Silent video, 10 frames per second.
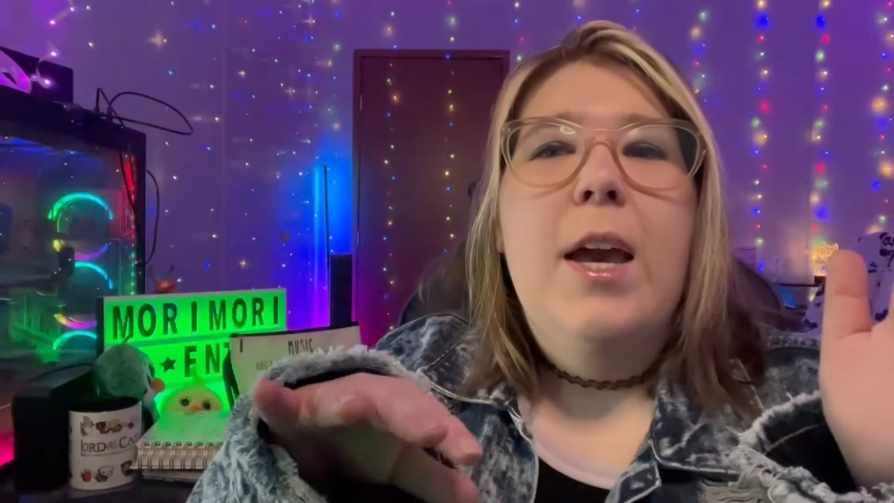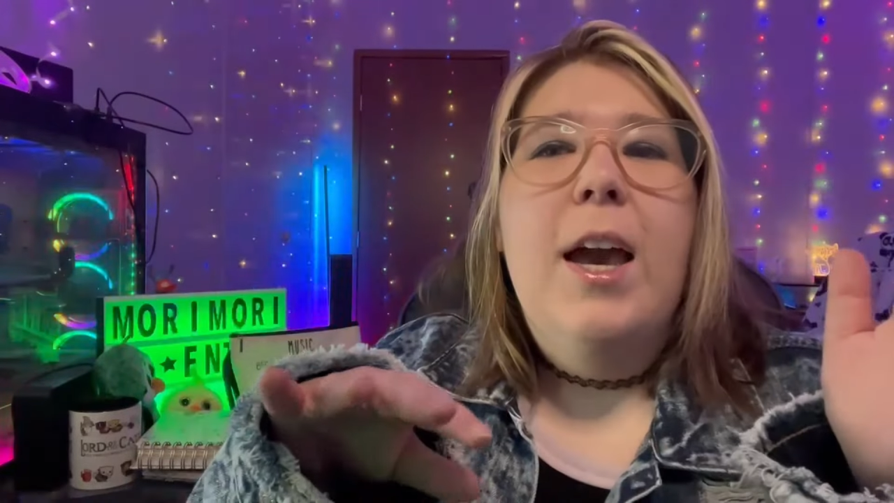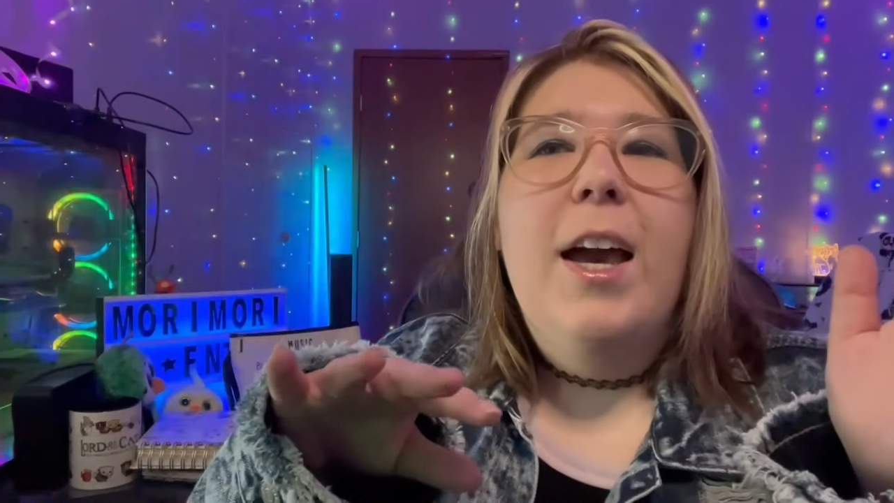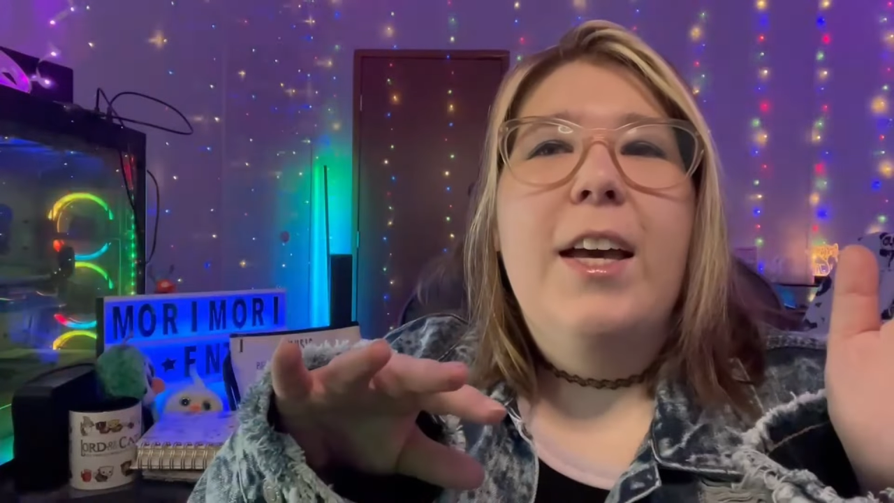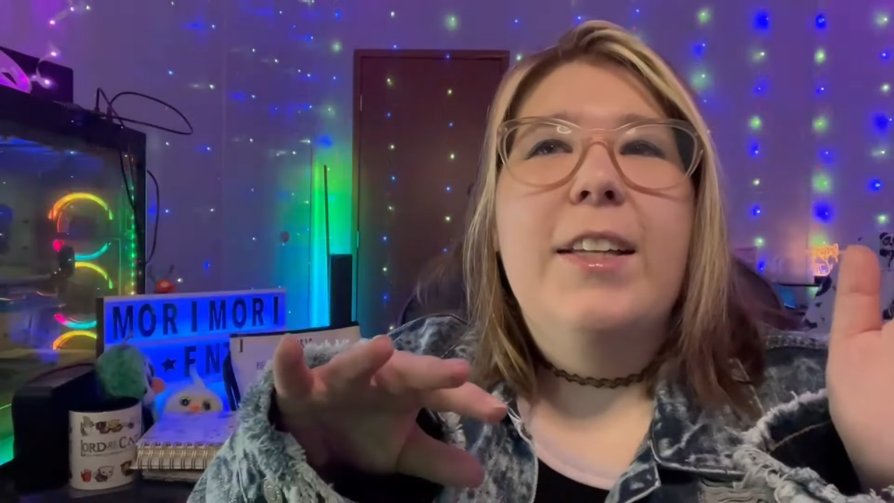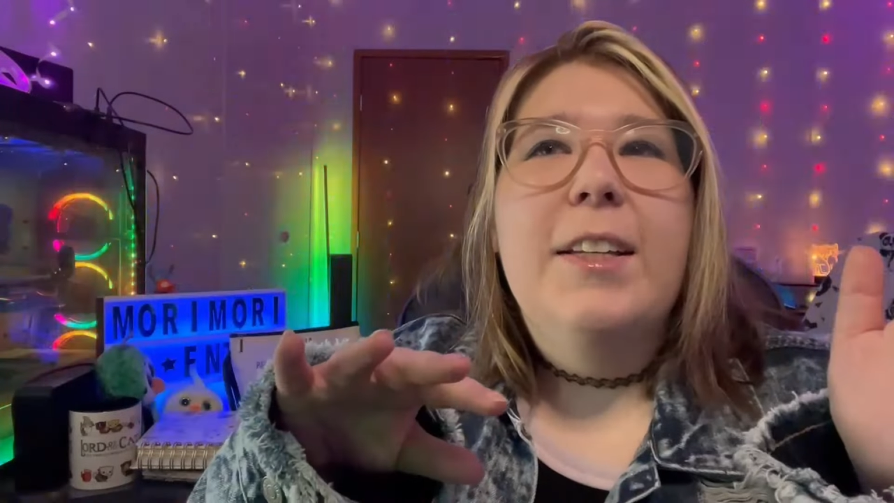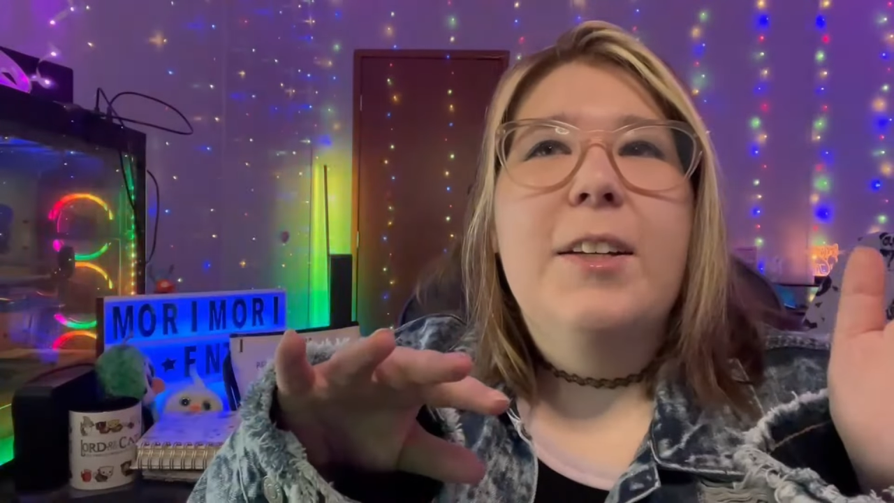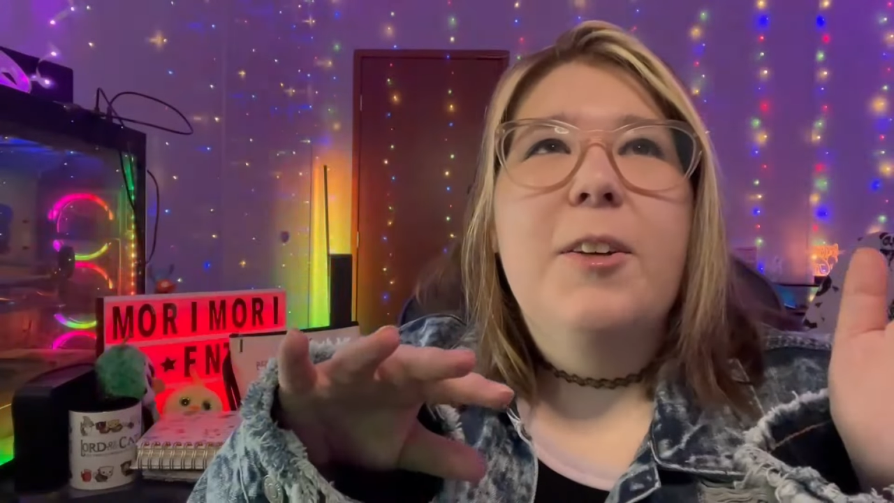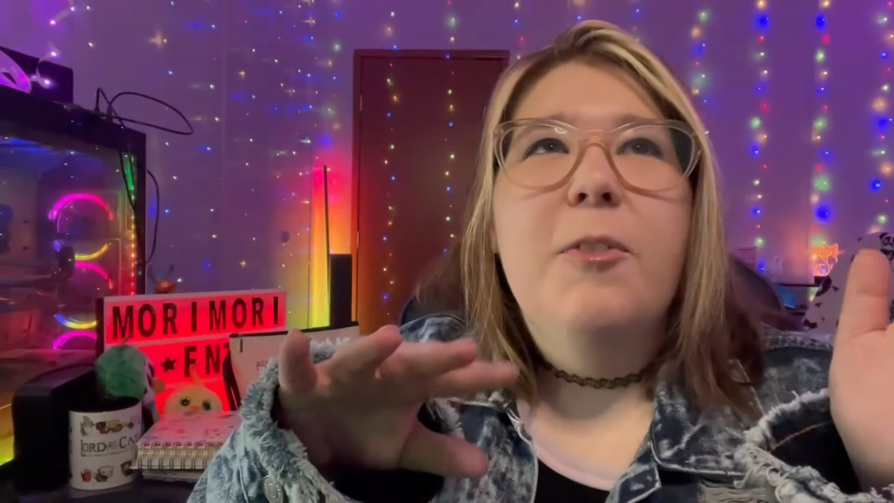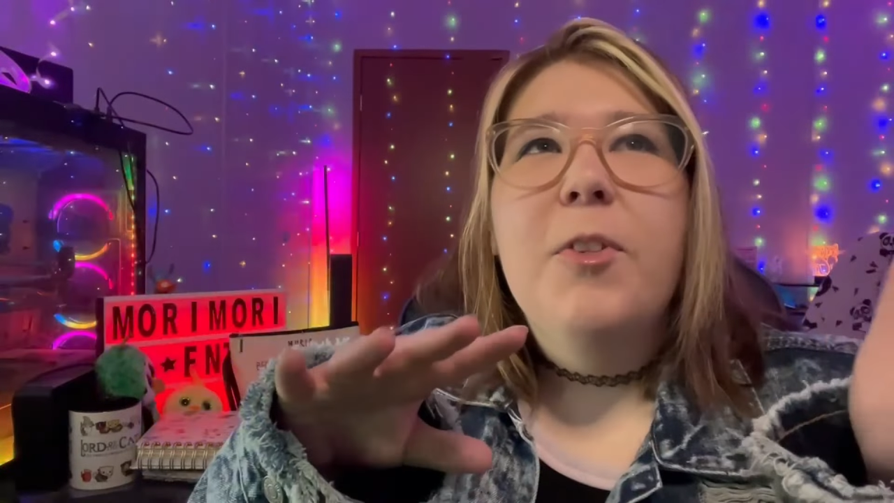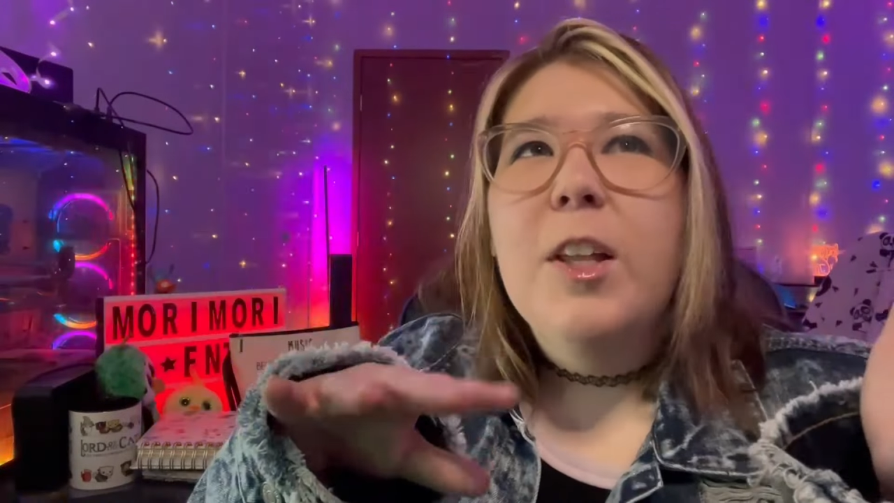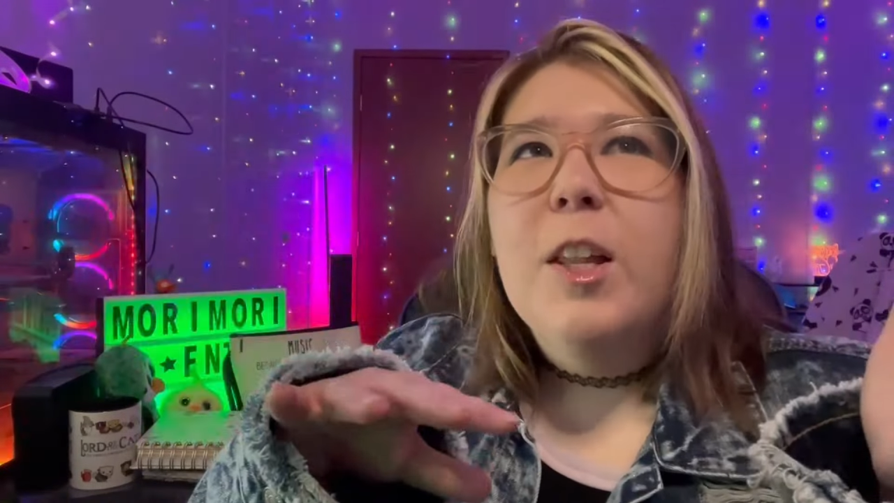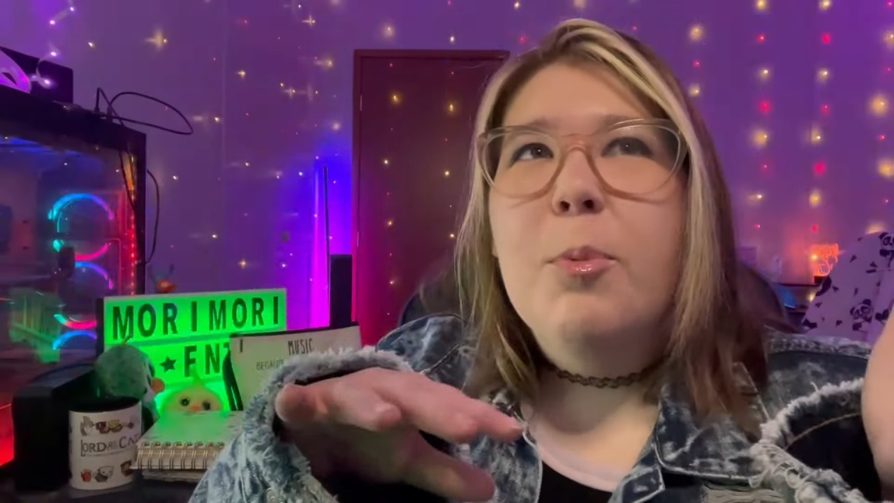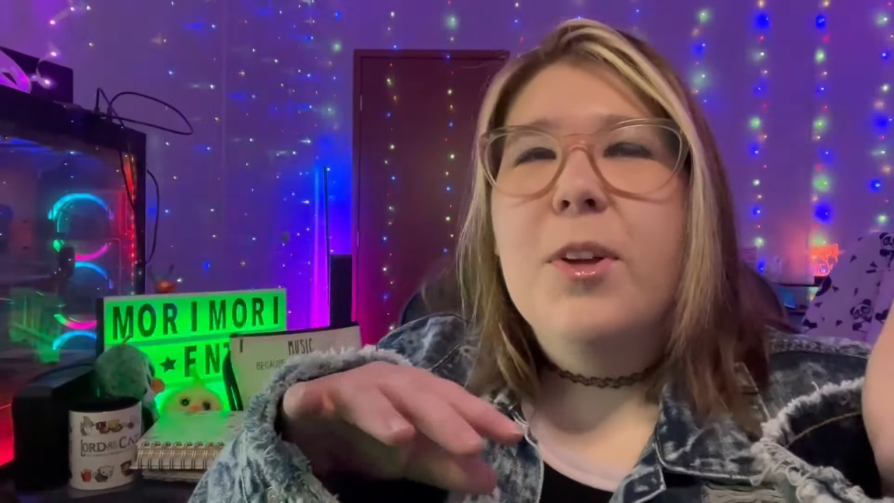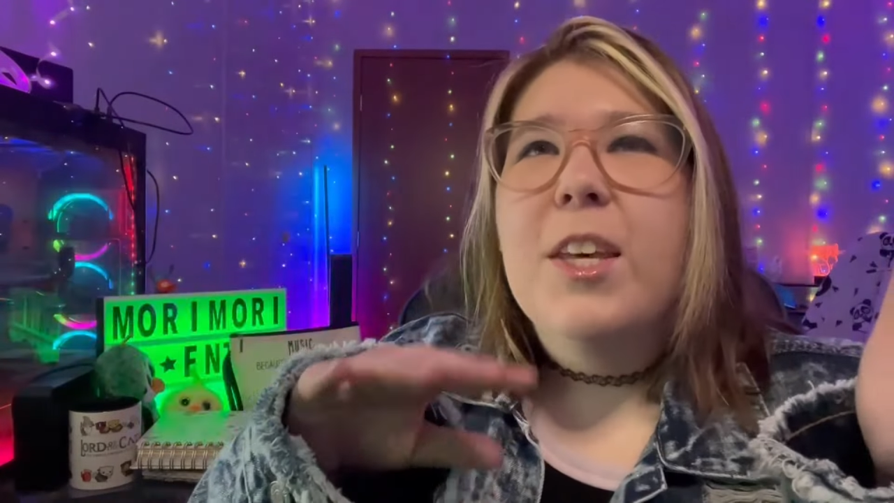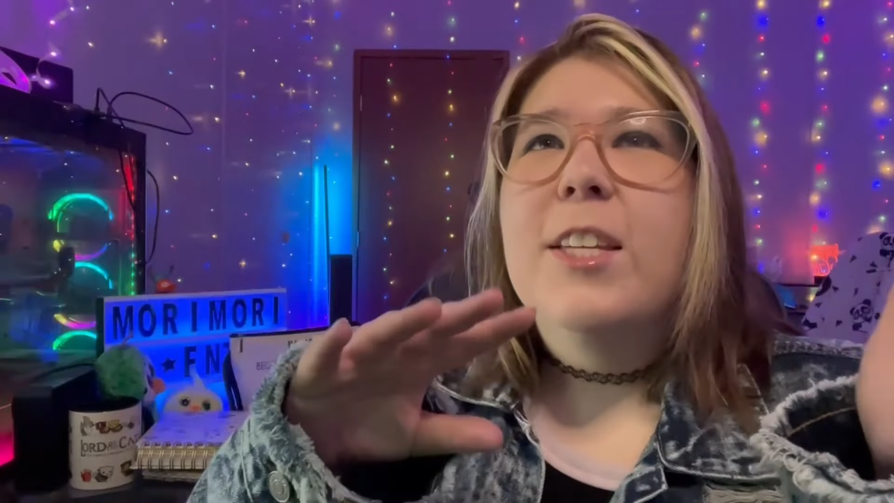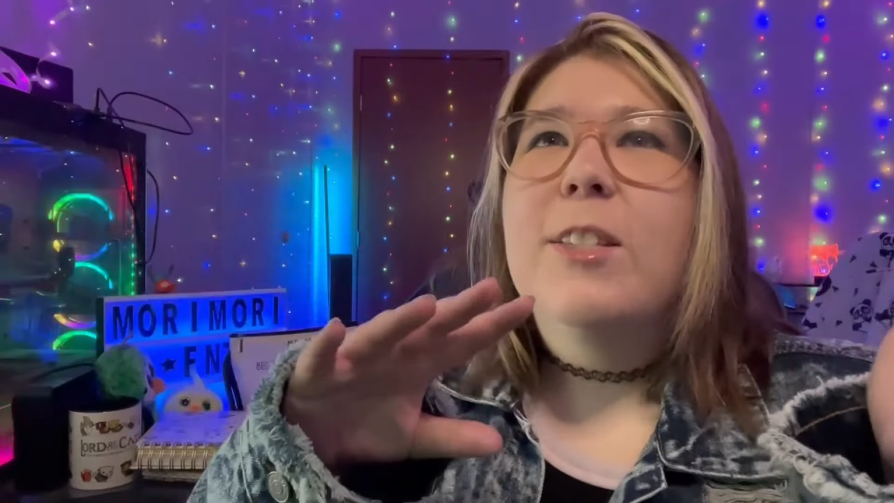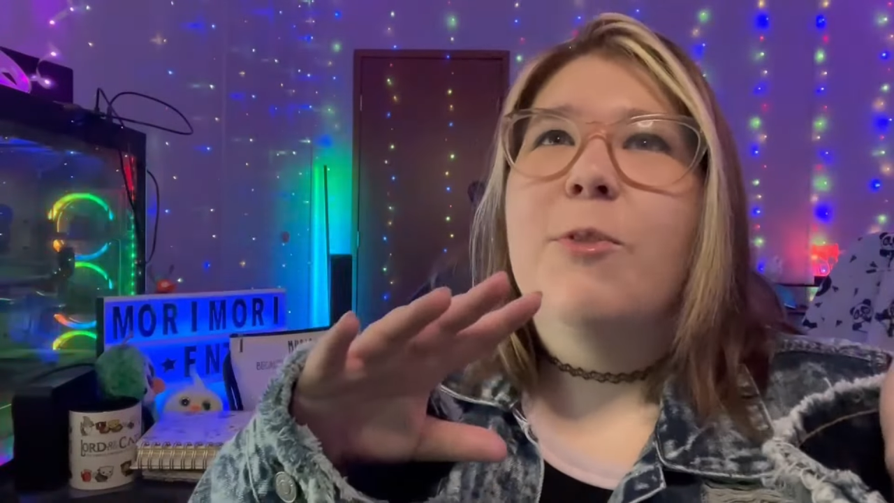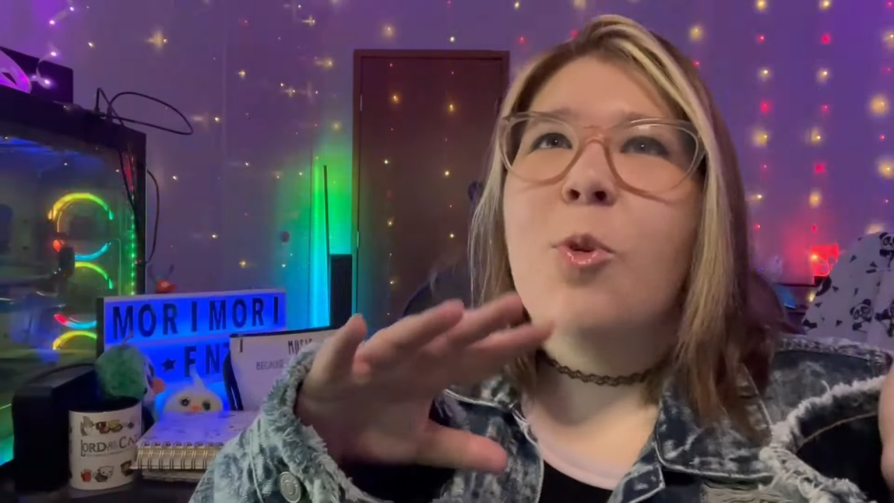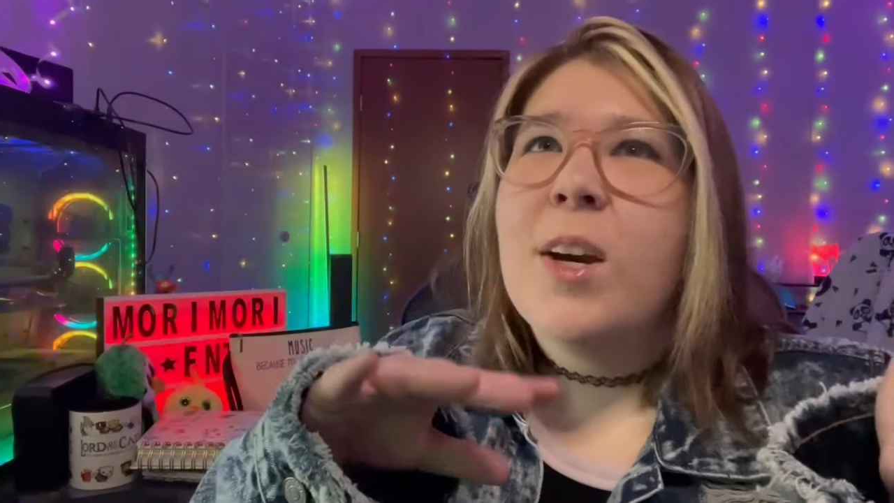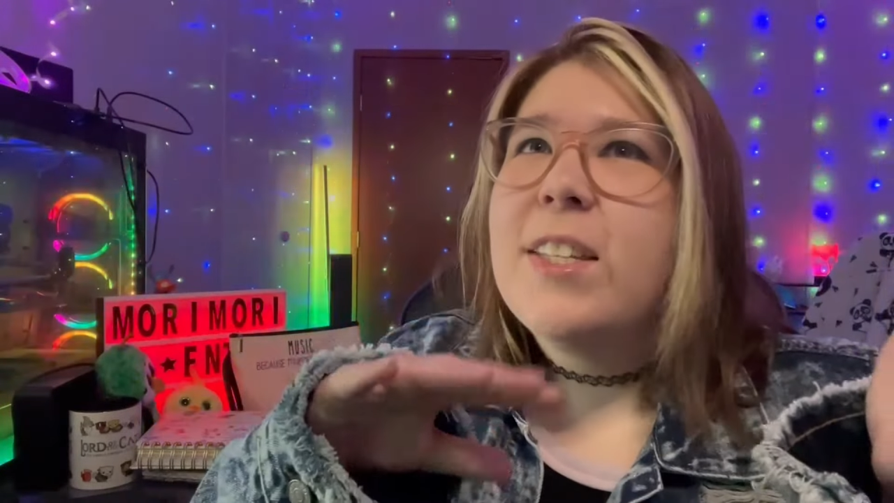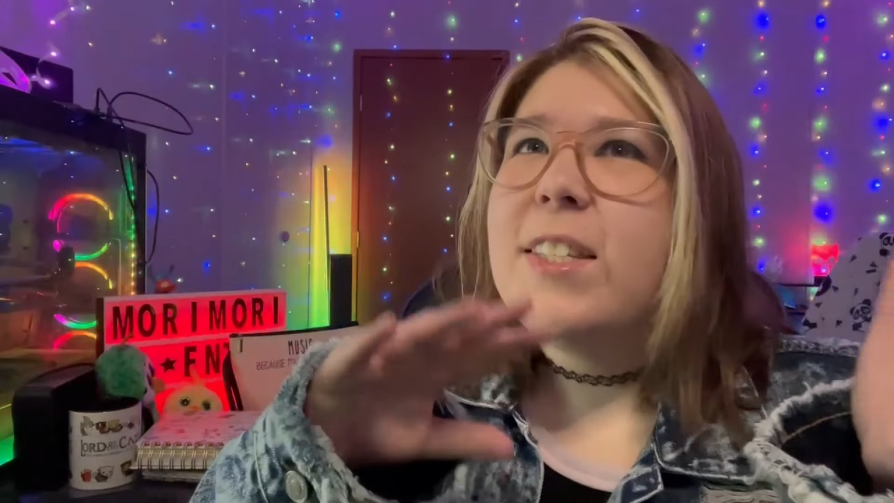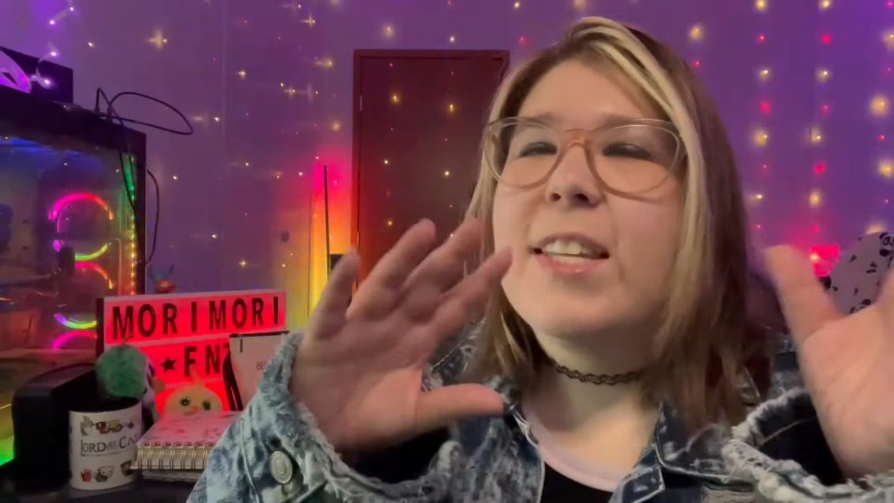and FELIP with his voice,